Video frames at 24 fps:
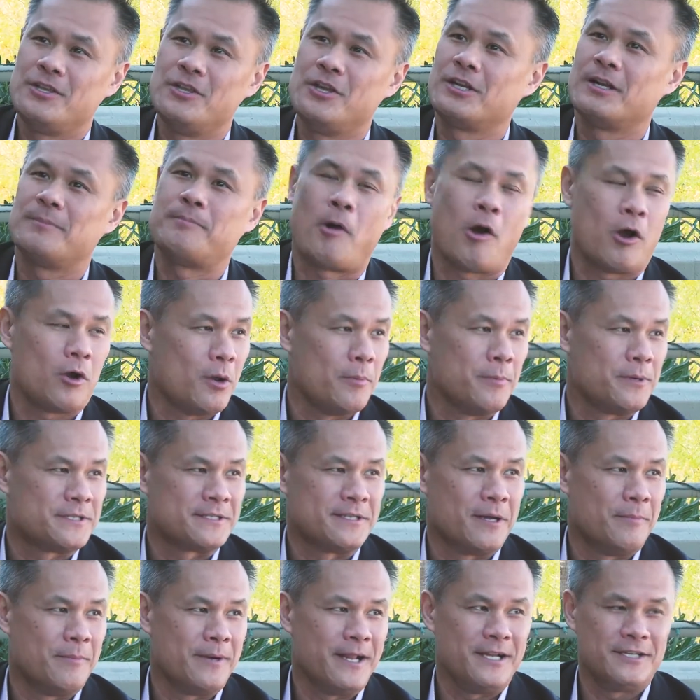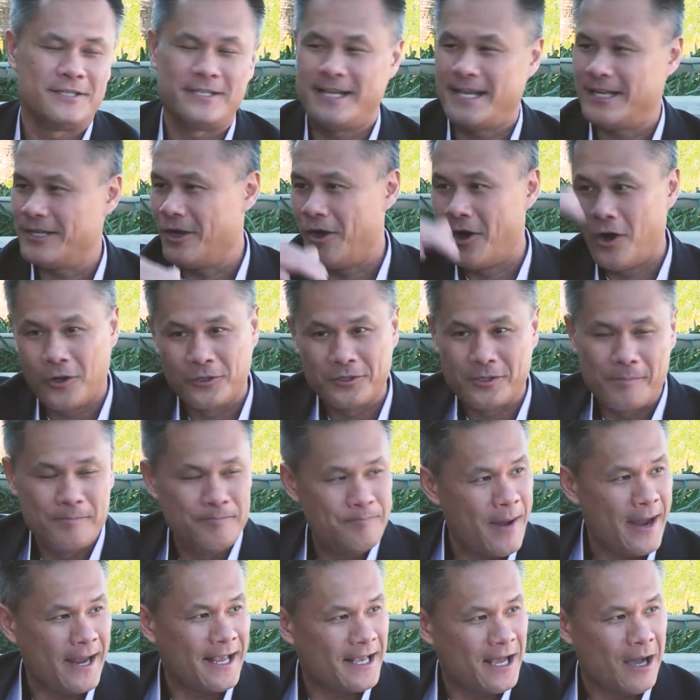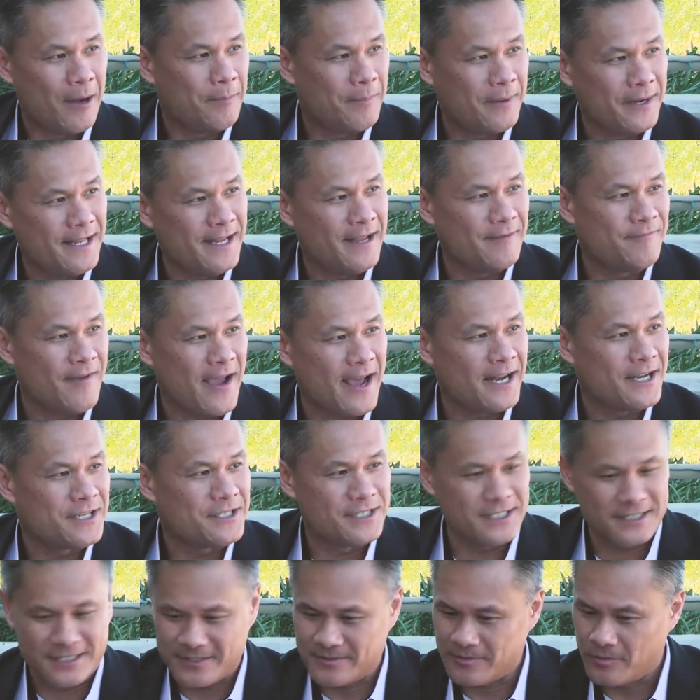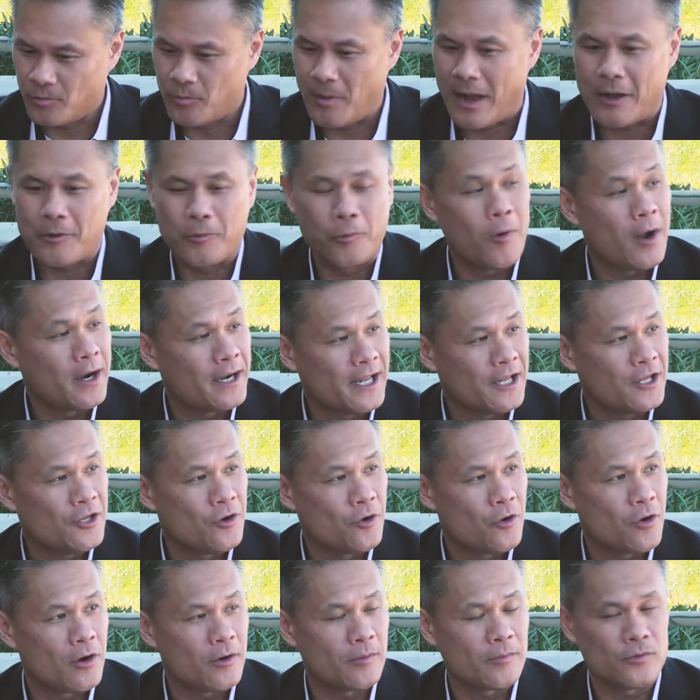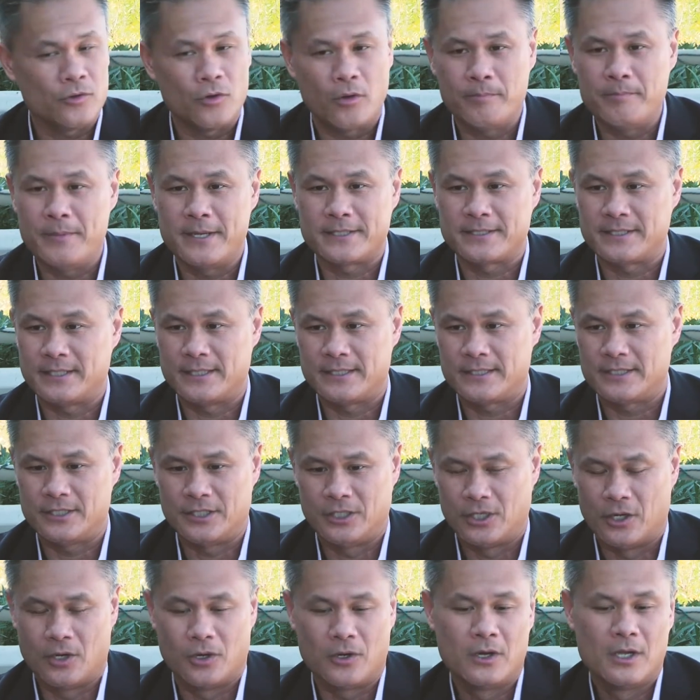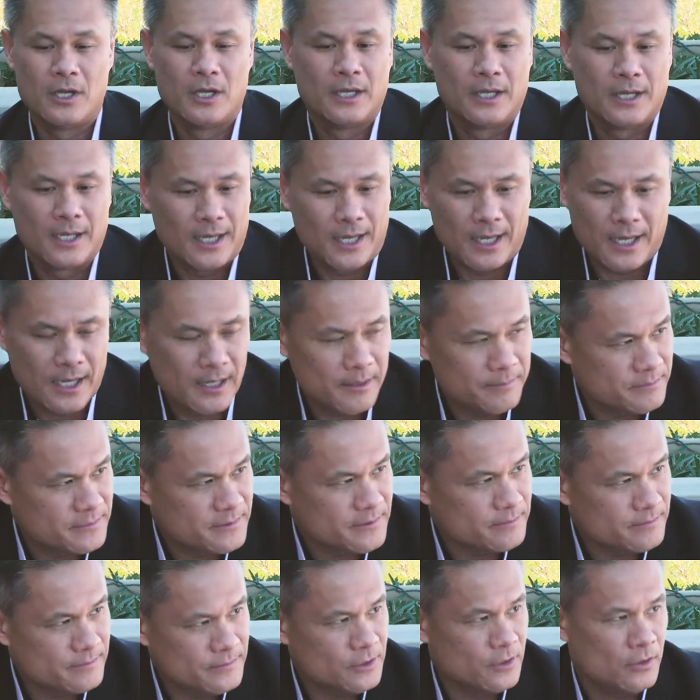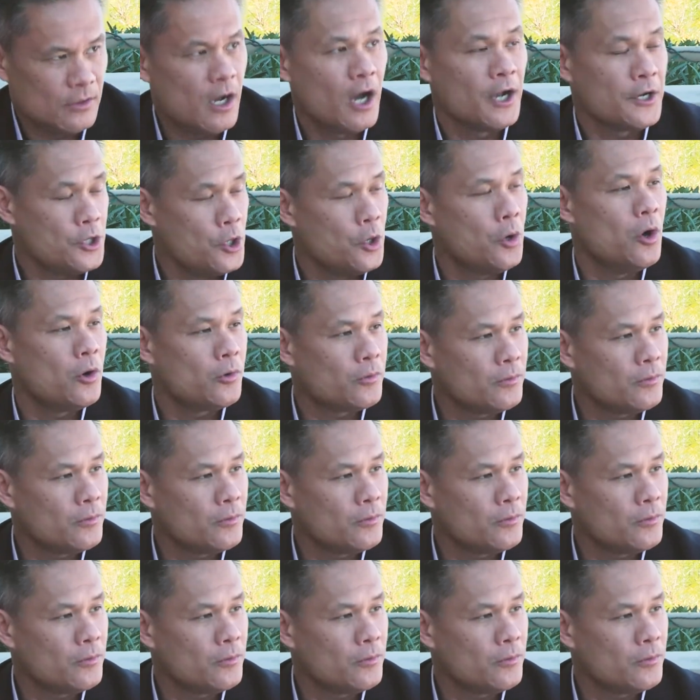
you're going to partner with somebody to get all the big company advantages yep. while running your, your business, you know, um, you know, on your